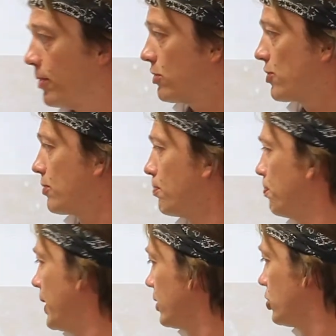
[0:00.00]
this
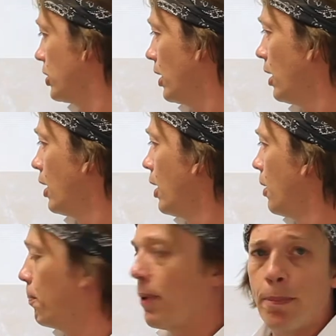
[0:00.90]
picture,
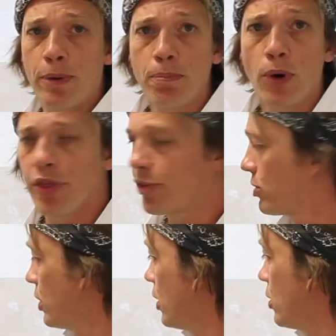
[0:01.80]
peppered
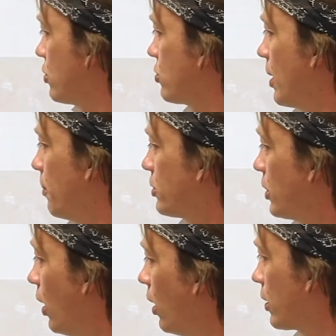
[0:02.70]
moths, some are
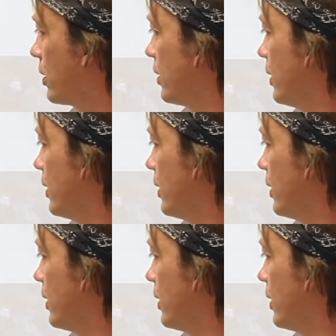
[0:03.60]
dark,